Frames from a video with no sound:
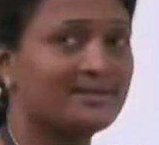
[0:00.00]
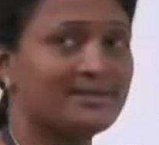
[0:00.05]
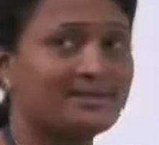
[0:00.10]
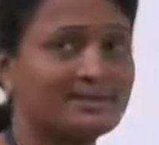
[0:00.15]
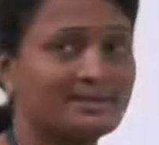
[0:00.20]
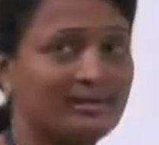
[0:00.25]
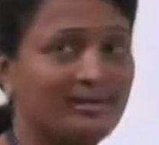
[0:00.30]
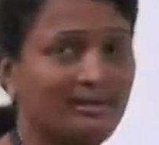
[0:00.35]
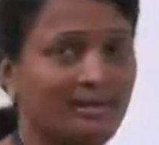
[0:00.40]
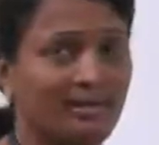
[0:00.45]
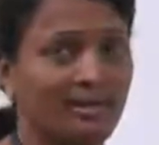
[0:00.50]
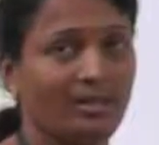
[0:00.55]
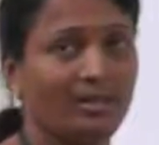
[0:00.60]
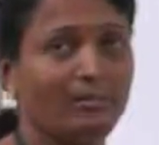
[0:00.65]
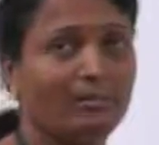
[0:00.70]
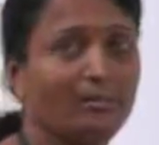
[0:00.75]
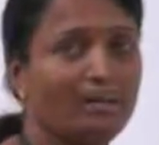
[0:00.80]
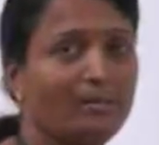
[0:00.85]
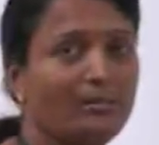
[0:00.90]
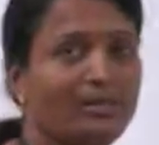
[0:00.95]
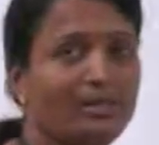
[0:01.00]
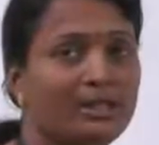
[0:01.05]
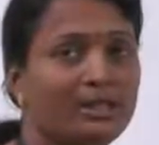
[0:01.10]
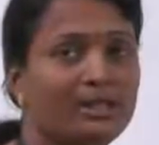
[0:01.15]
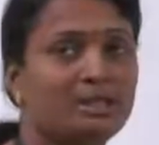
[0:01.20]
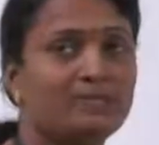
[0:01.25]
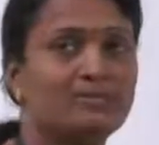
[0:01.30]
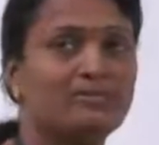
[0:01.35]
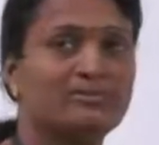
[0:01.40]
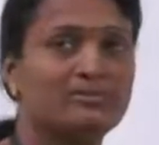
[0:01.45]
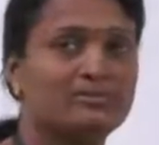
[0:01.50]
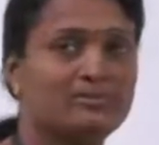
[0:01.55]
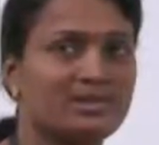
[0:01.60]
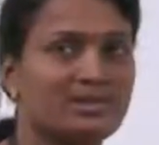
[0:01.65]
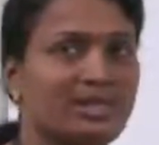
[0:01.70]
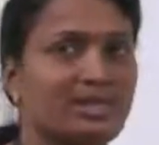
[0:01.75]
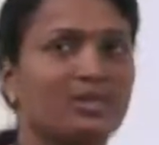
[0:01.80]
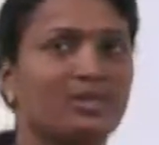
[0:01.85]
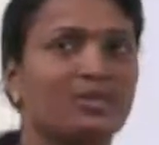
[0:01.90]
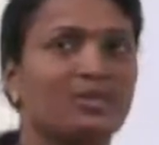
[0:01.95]
let's see implementation of
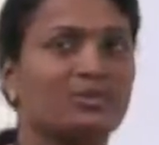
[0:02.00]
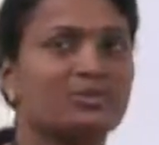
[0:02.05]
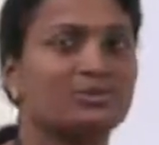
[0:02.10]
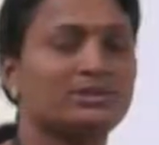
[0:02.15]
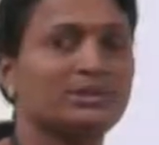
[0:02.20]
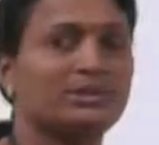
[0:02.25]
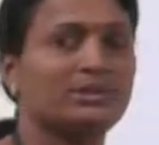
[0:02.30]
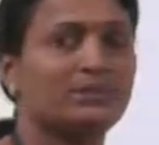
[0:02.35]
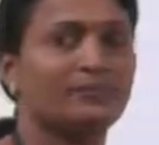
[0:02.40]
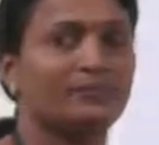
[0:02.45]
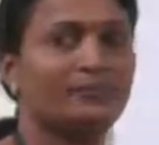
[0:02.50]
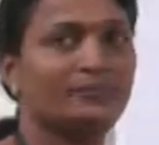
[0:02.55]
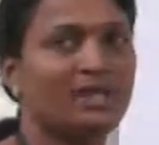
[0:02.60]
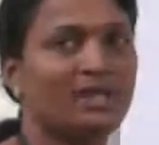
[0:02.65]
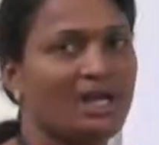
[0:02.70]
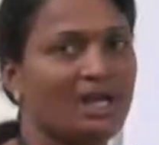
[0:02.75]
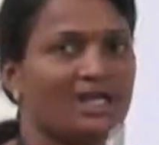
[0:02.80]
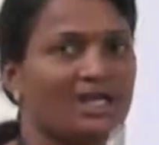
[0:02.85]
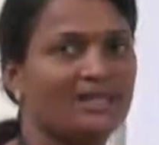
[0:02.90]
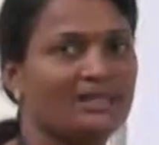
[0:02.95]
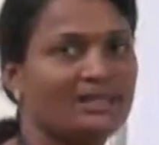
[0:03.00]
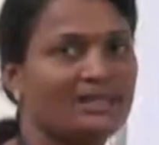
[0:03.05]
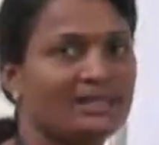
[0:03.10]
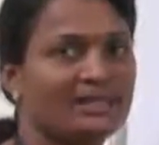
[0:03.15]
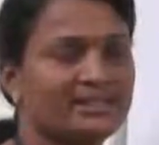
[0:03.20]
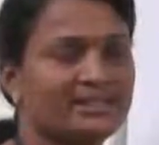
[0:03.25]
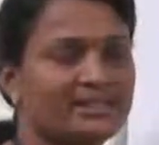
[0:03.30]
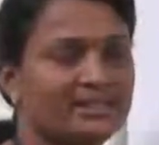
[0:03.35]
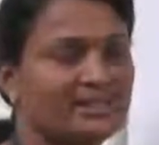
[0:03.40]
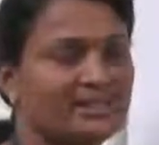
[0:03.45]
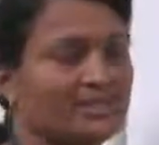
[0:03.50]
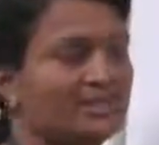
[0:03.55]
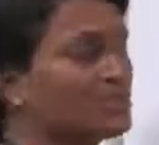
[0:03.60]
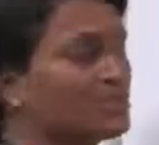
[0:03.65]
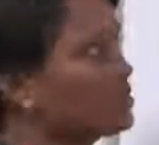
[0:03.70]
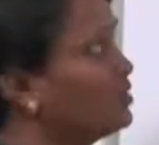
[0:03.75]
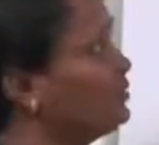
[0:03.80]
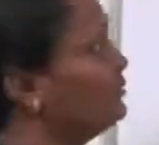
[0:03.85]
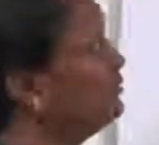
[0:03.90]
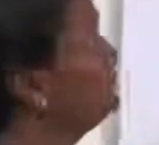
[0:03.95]
stack using array data
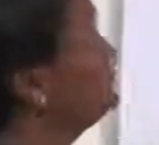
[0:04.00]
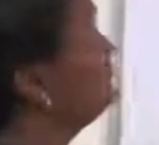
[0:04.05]
structure.